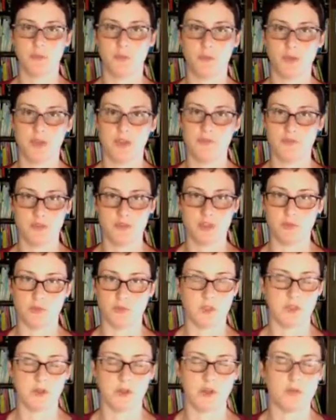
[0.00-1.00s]
If you would
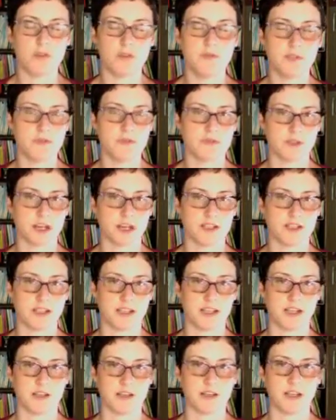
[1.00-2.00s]
know, if you tried to
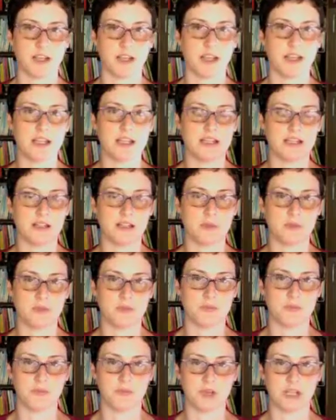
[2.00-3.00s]
get on Knitty, it would
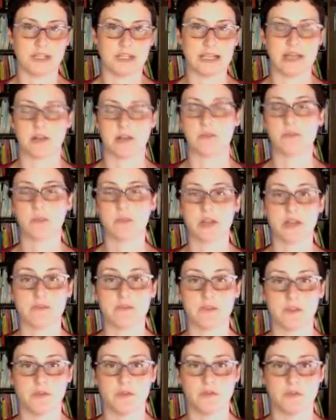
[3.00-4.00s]
break down. But if
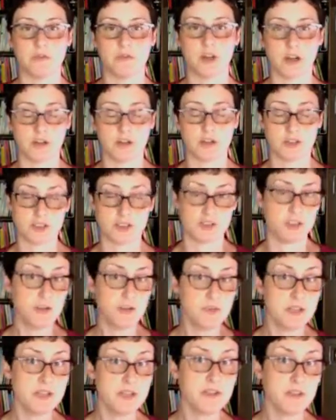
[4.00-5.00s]
you are
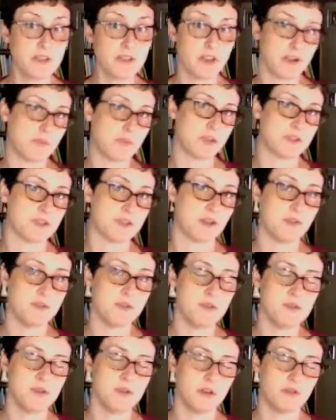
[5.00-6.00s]
determined, like myself,
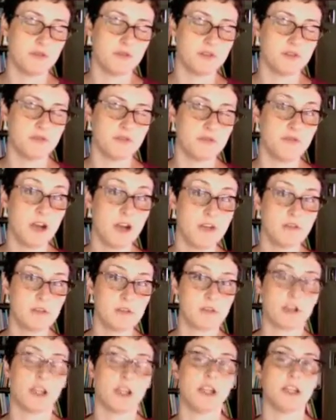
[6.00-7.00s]
you go to
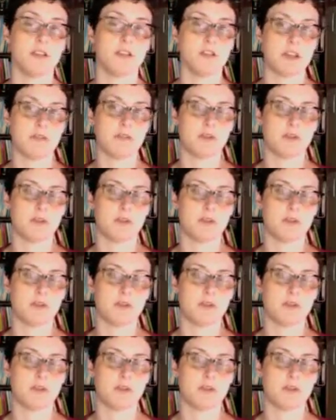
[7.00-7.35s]
Ravelry, and they've